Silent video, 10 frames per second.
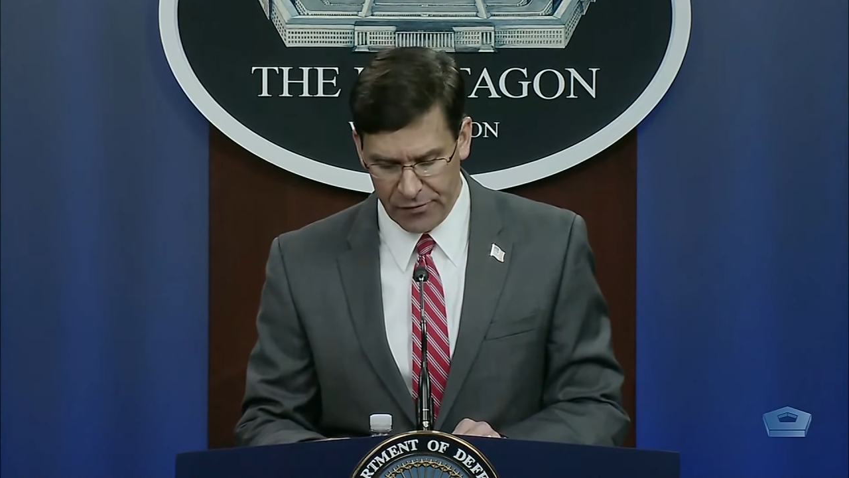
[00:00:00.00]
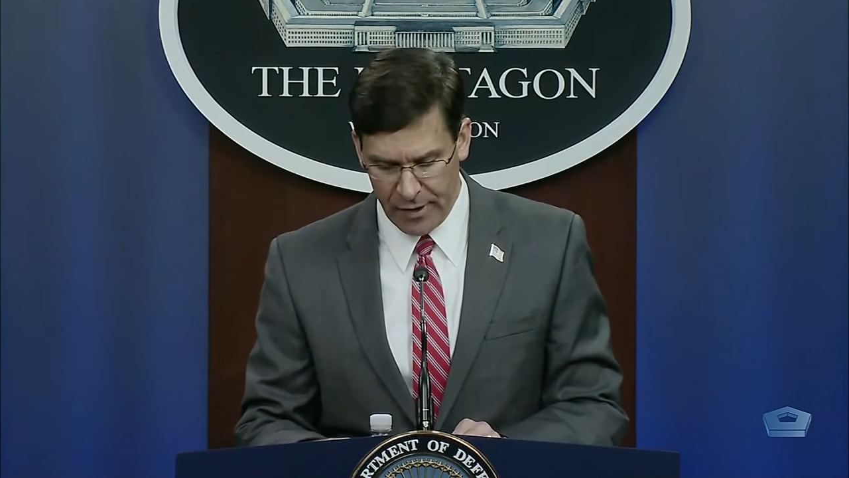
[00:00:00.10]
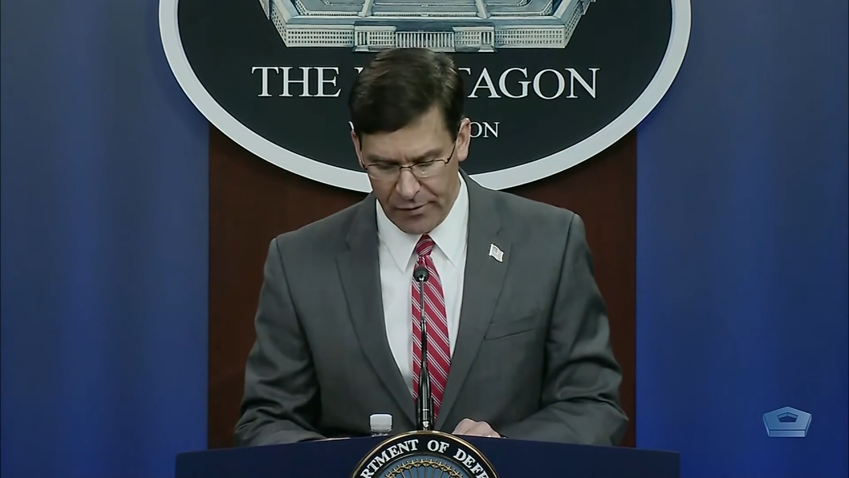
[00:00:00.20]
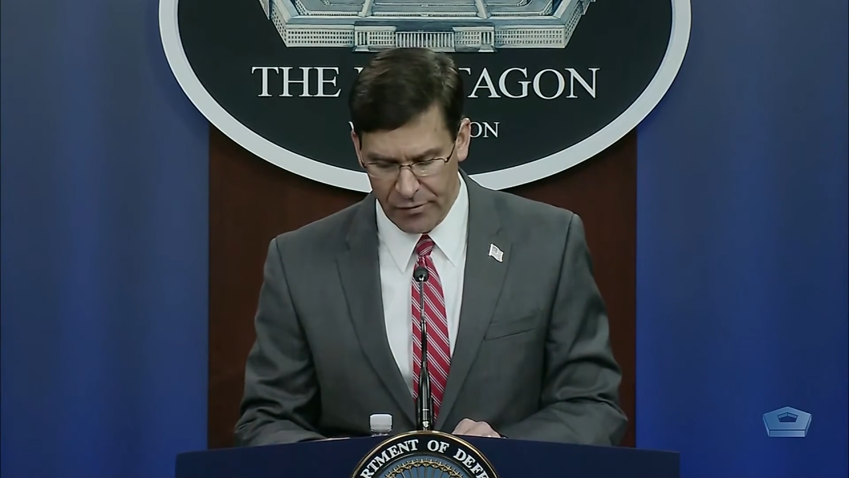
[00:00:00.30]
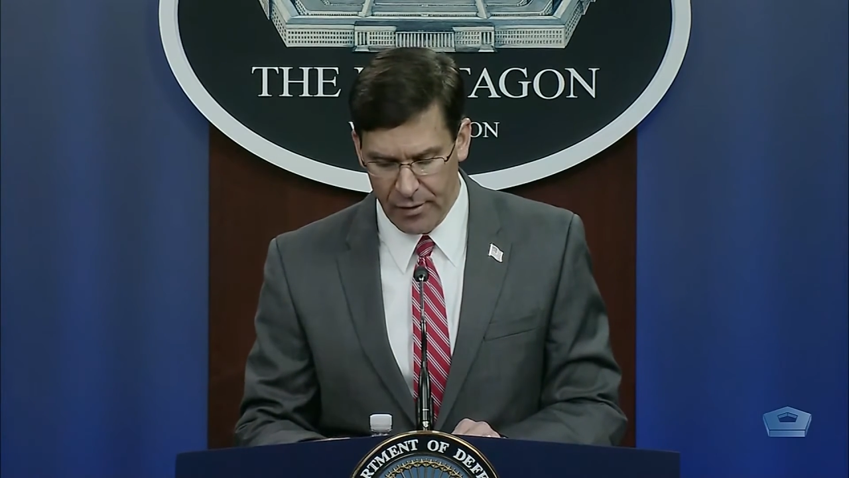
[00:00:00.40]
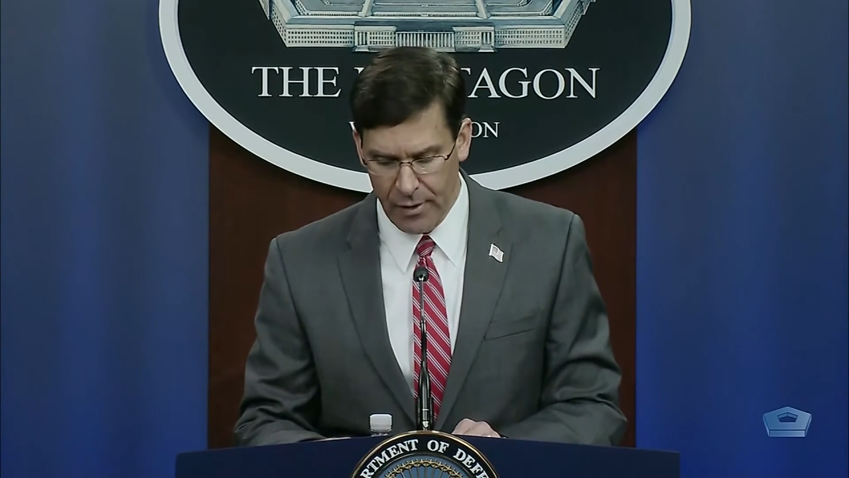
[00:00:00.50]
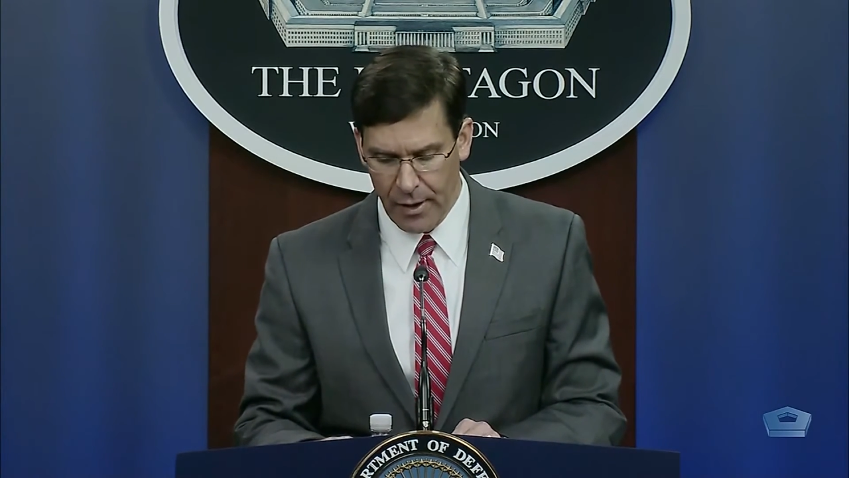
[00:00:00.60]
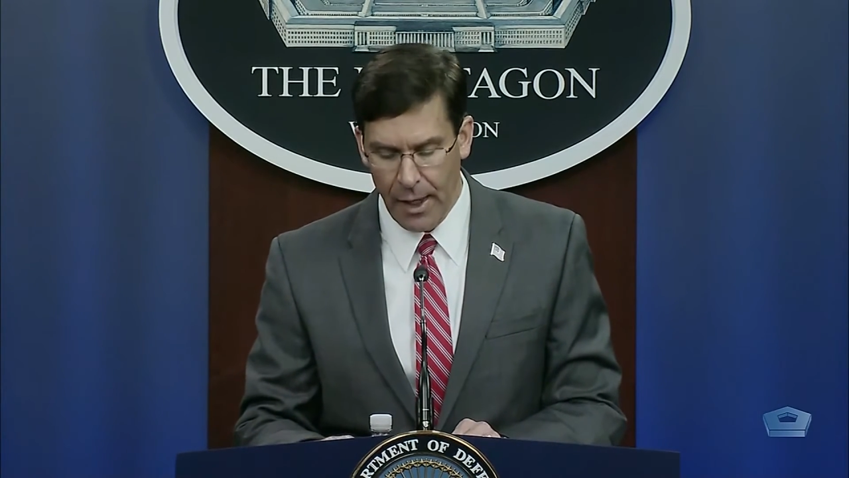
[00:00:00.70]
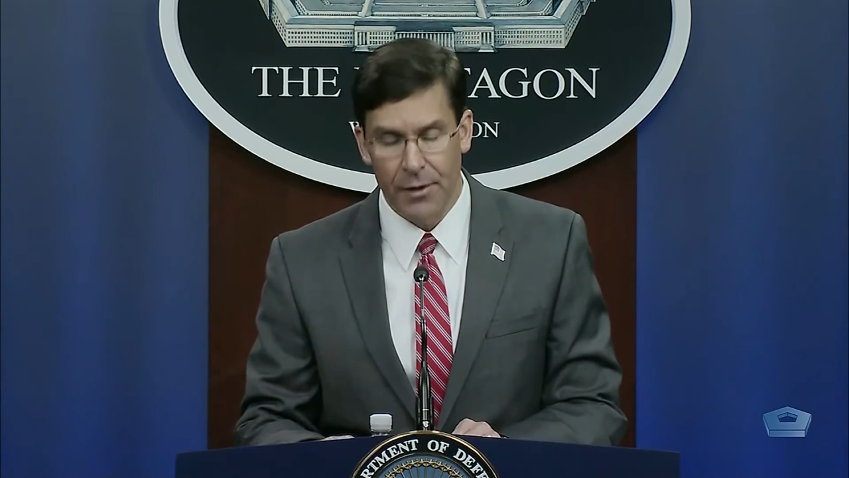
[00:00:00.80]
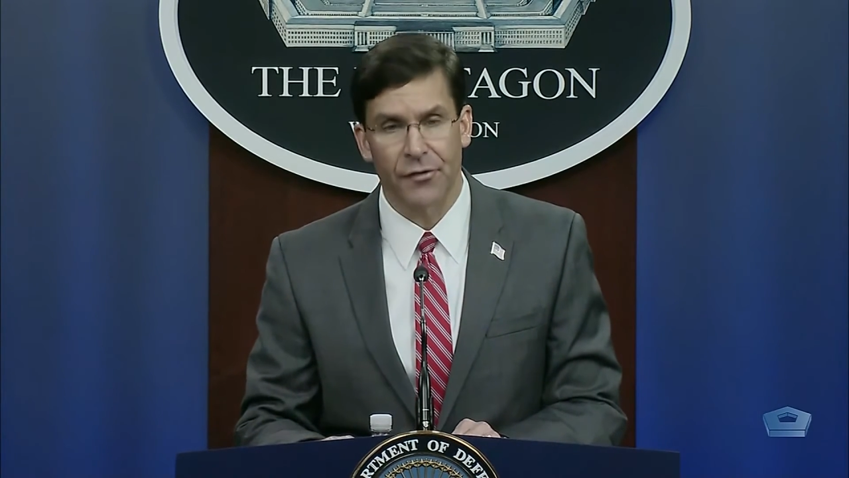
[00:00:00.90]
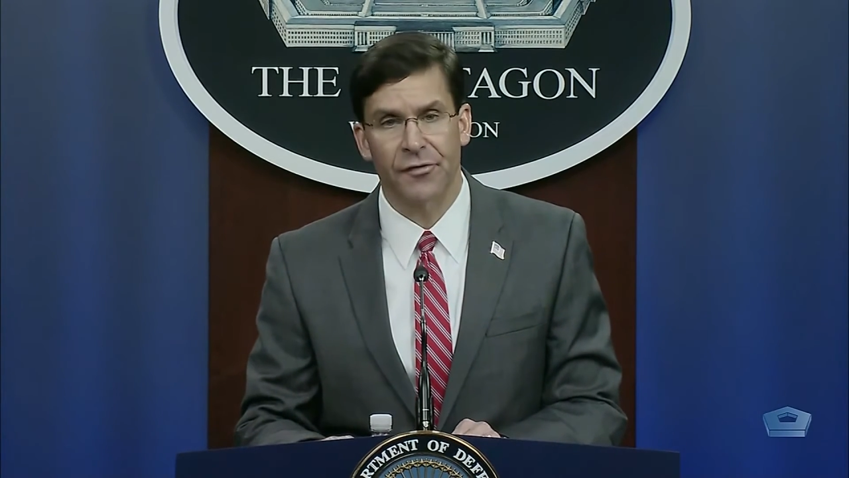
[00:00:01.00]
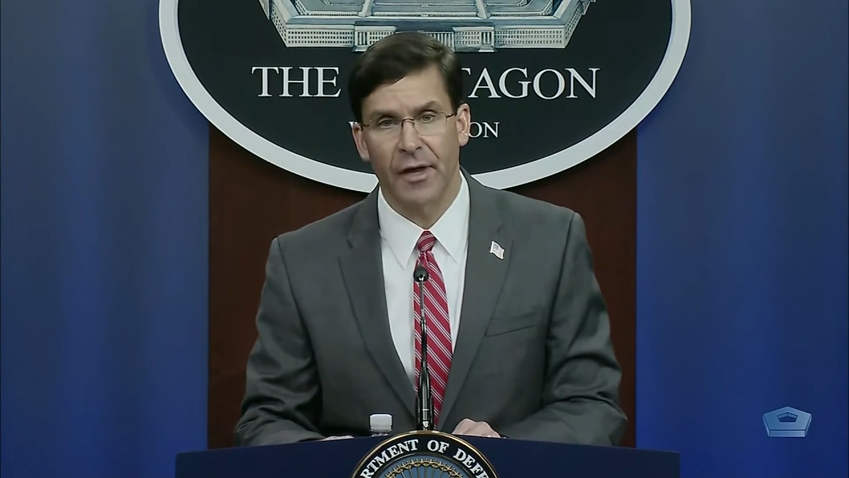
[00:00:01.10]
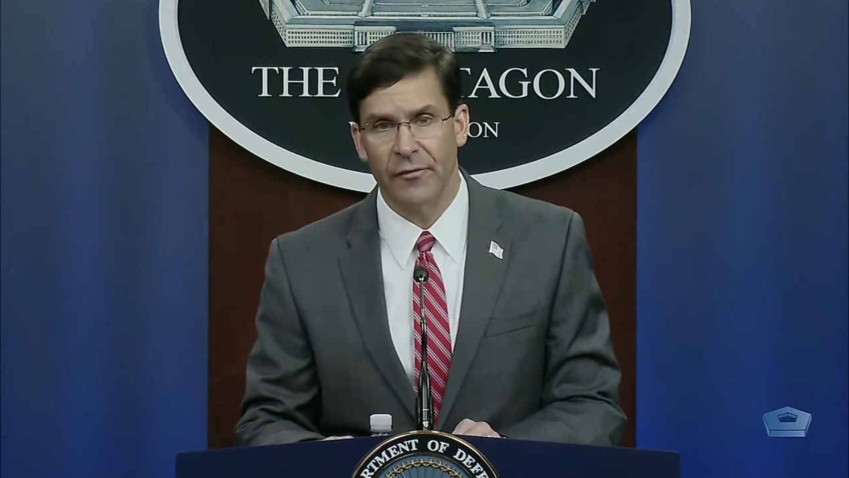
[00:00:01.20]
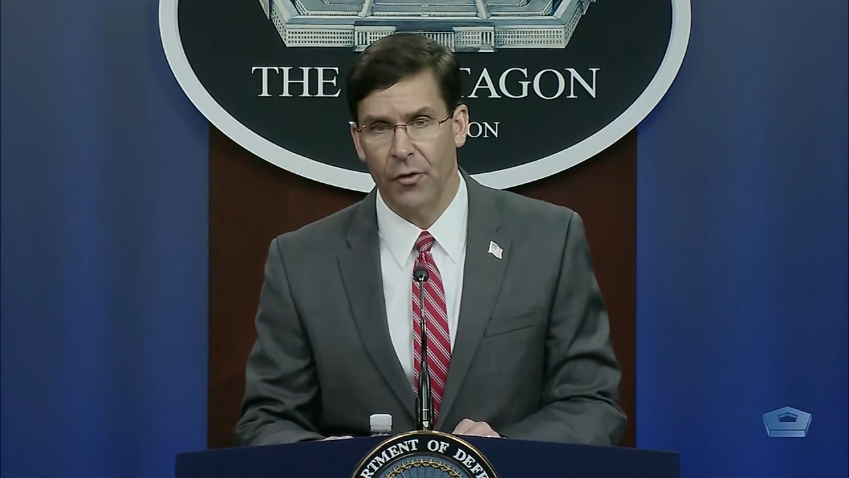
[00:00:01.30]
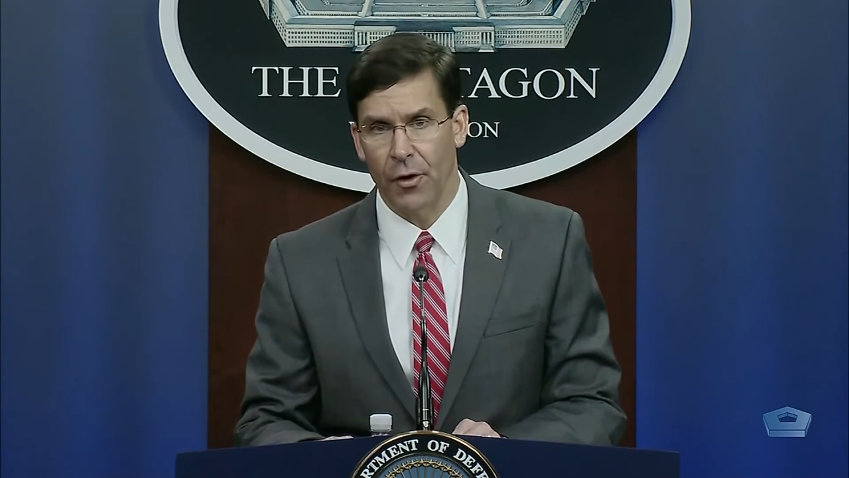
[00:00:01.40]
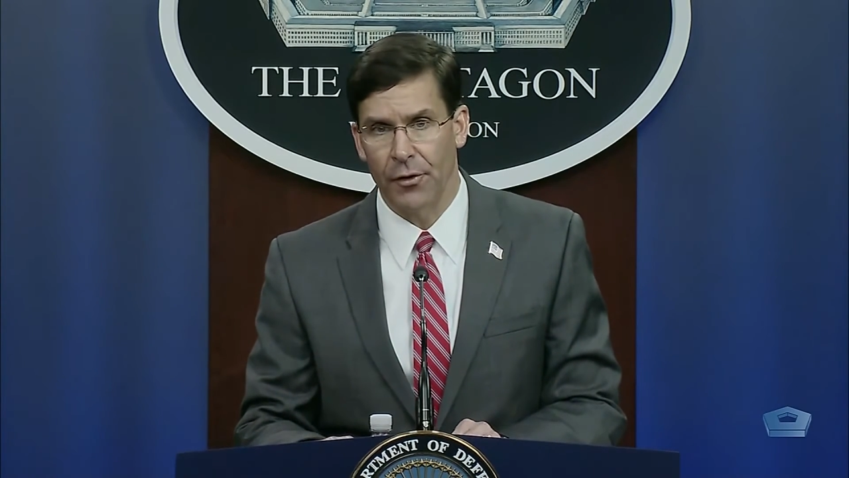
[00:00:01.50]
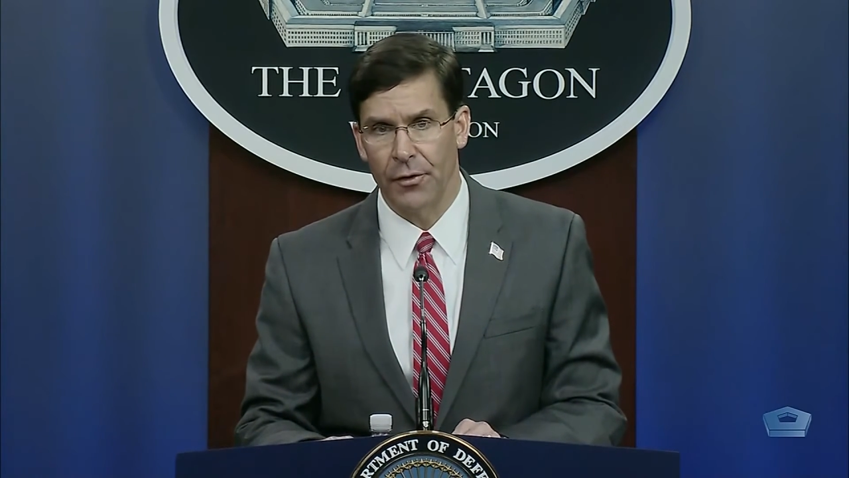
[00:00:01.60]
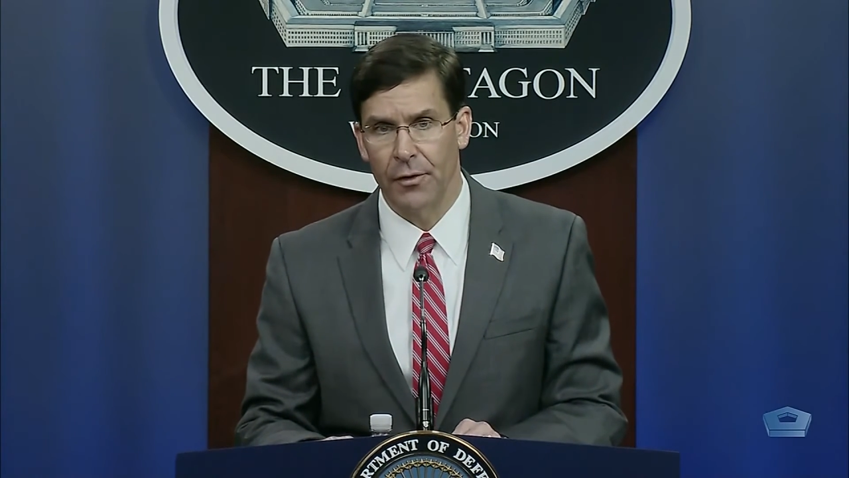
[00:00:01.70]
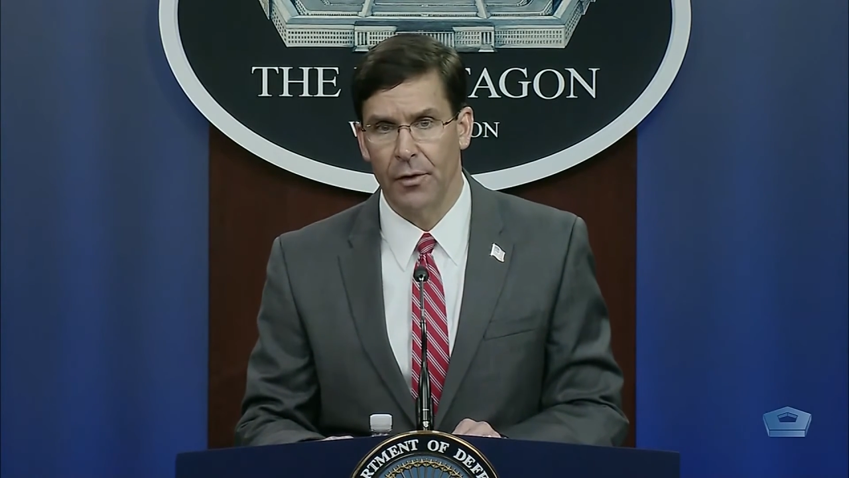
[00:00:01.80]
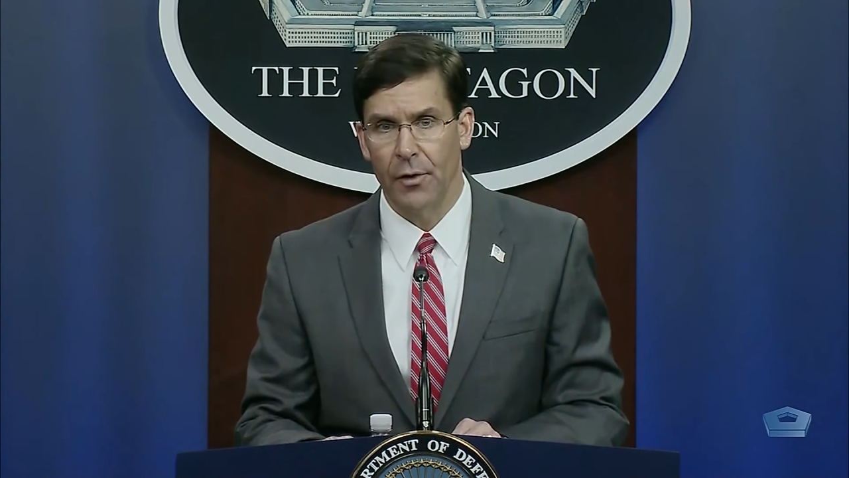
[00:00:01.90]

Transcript: States and to safeguard